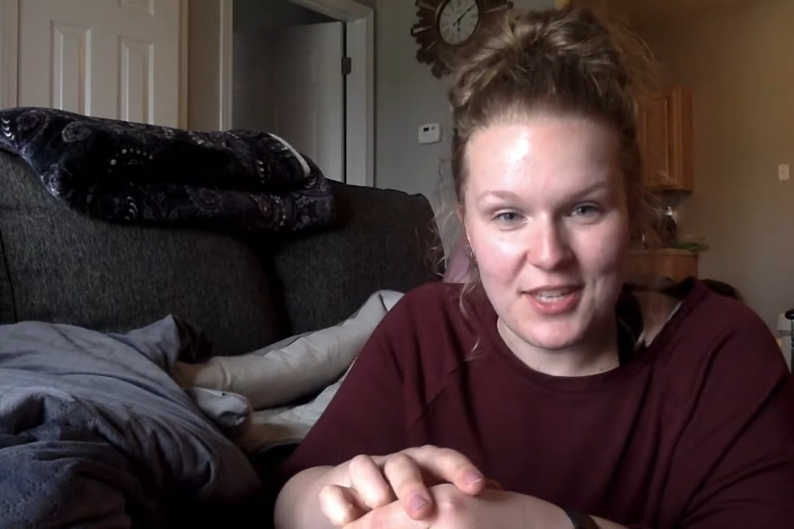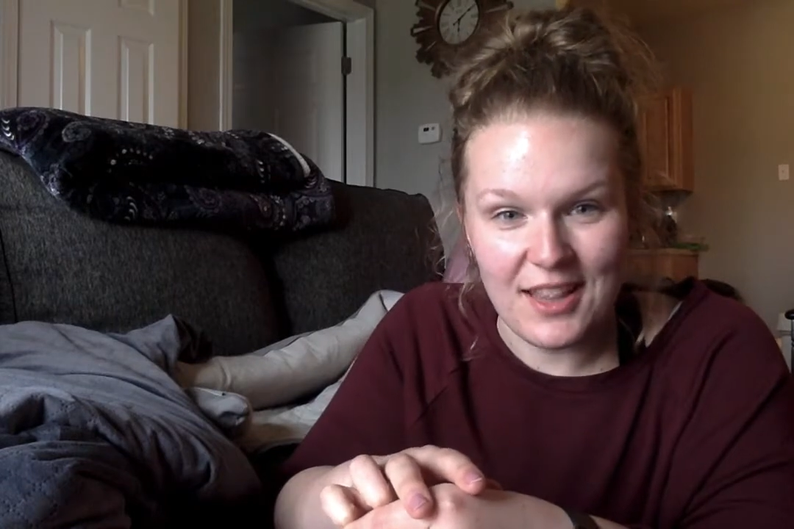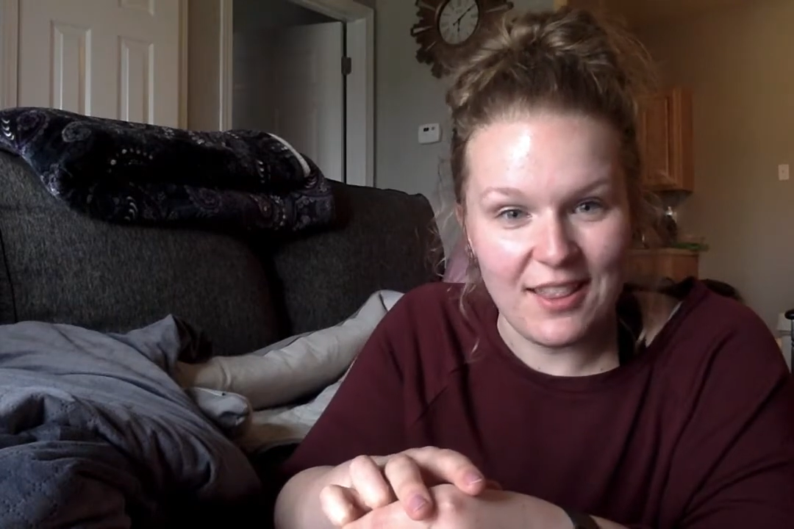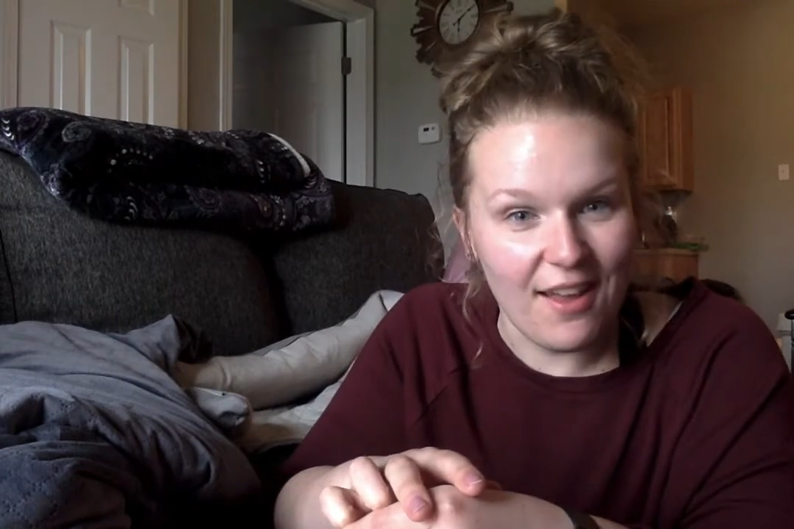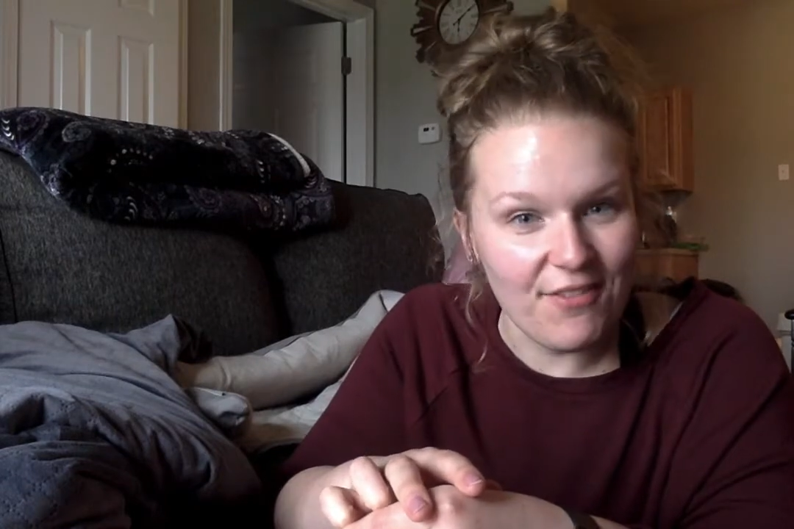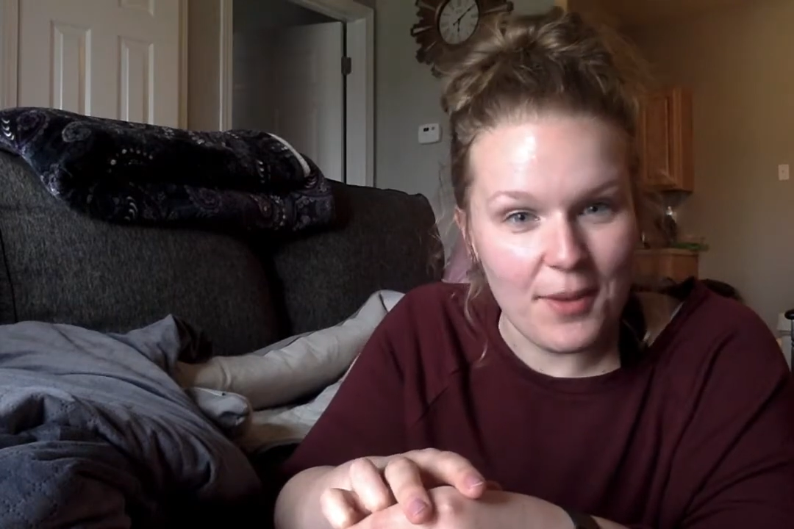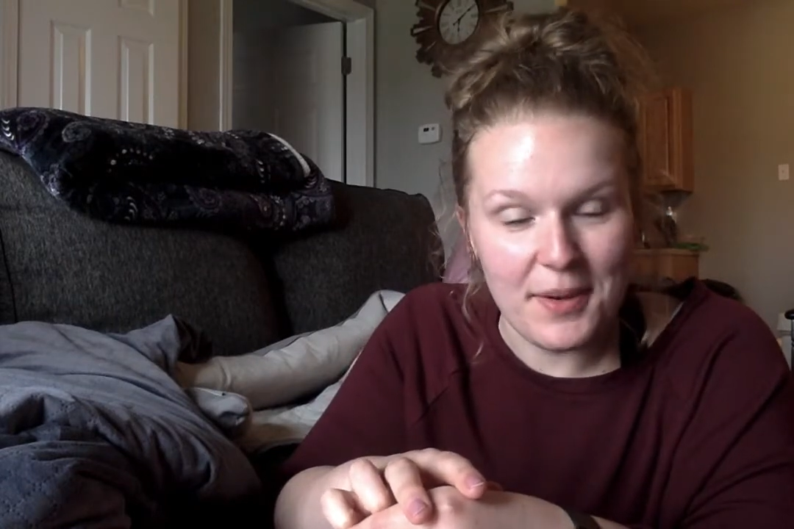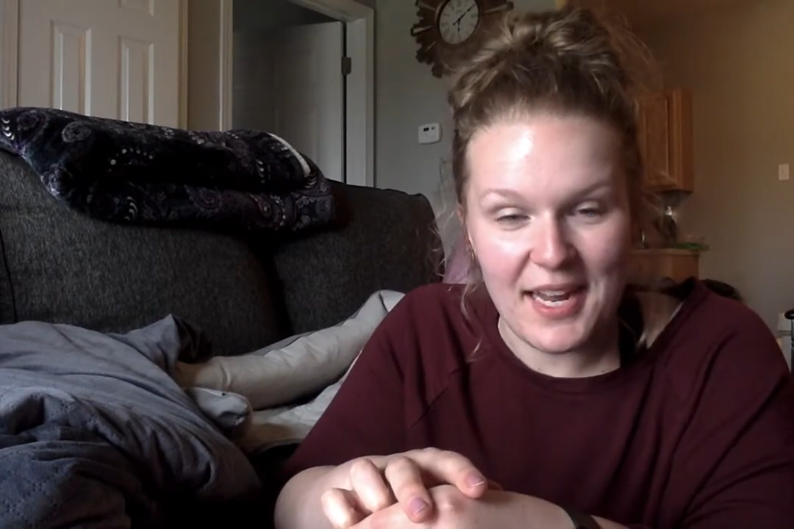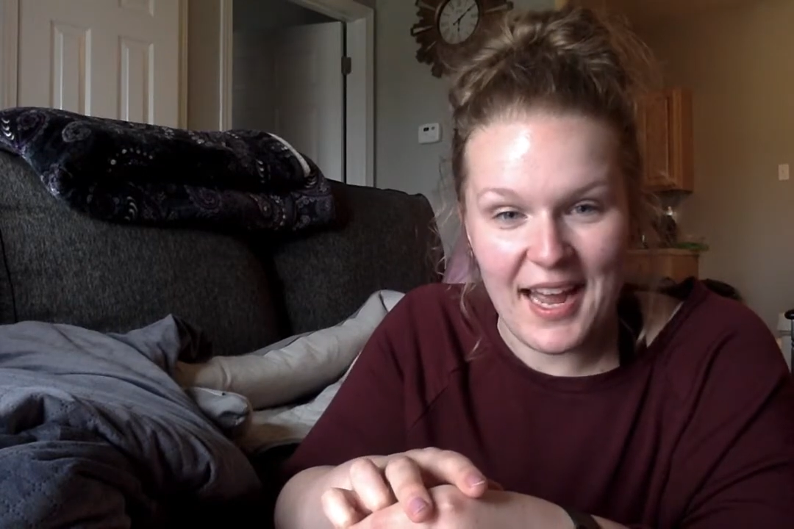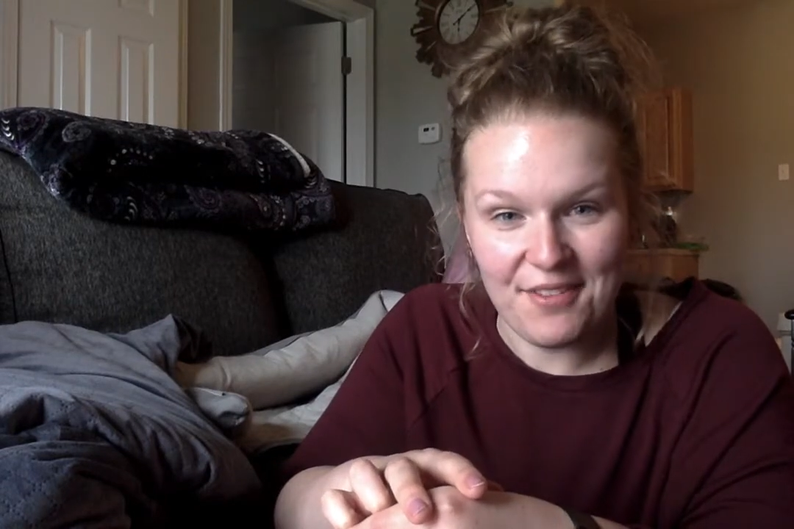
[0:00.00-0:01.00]
I love them
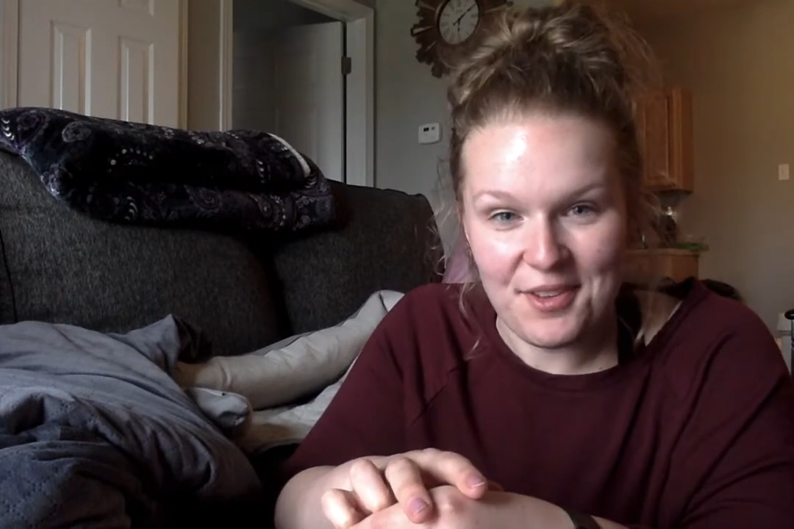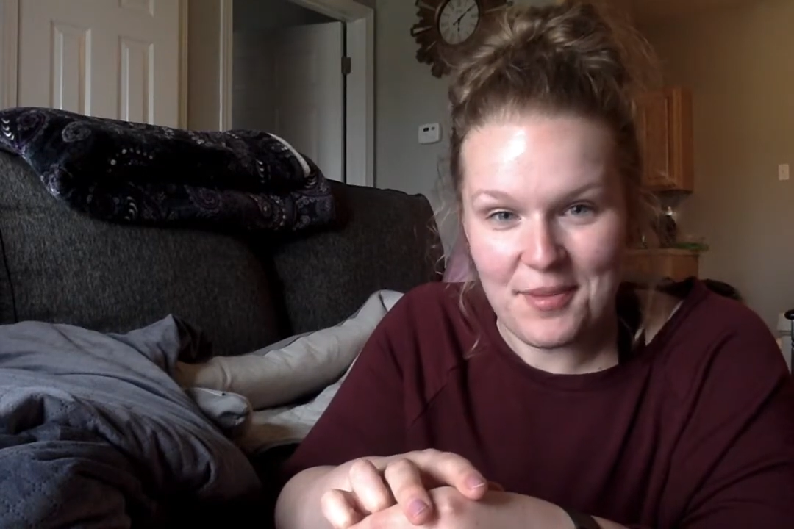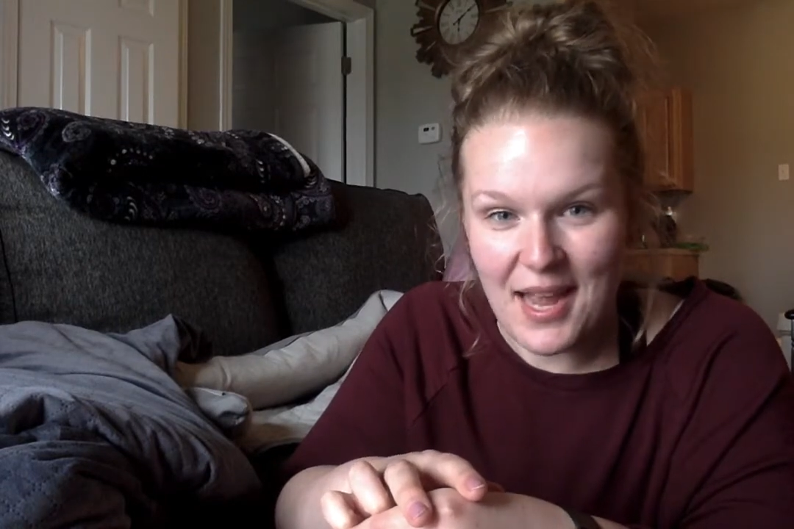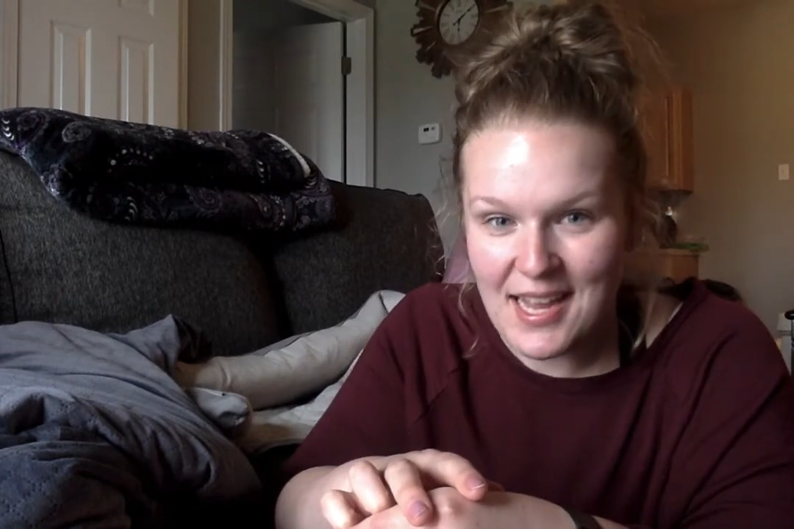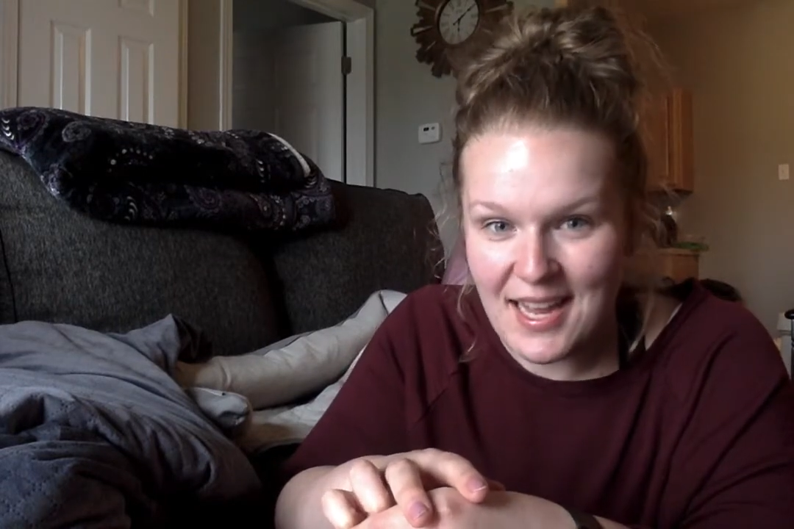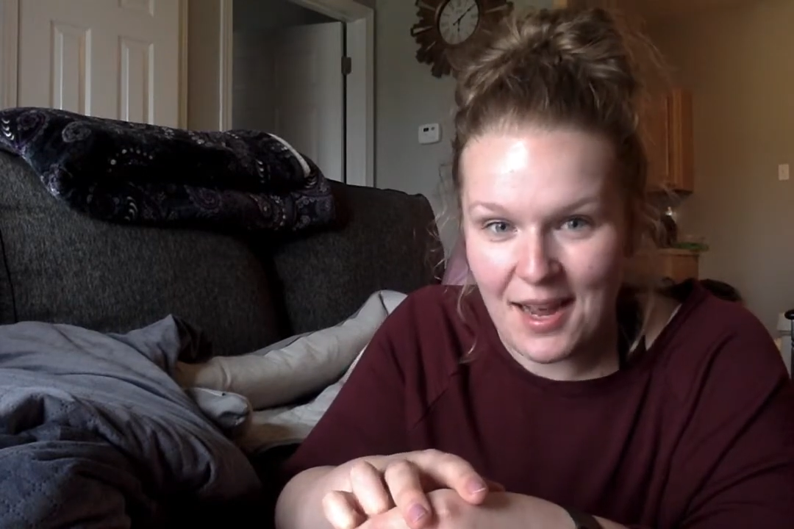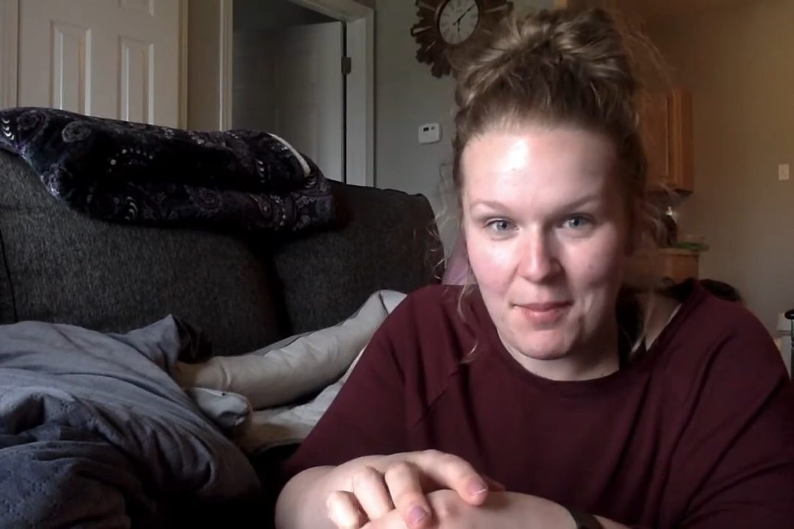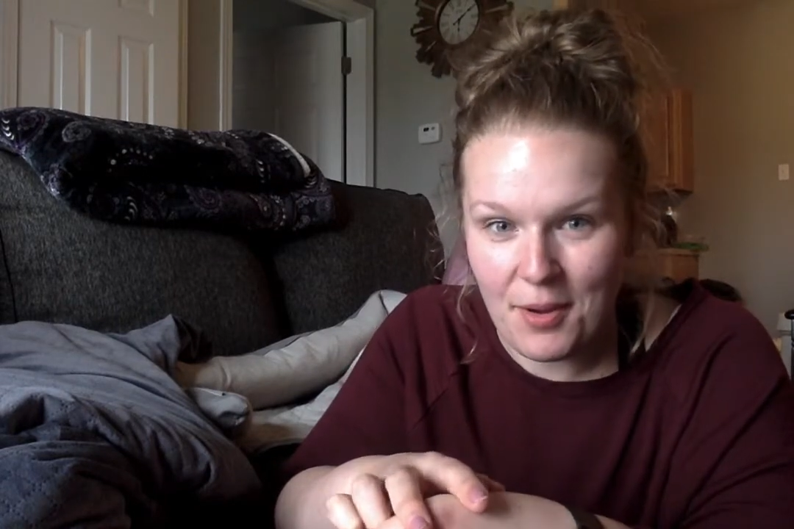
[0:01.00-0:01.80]
and I have them hanging on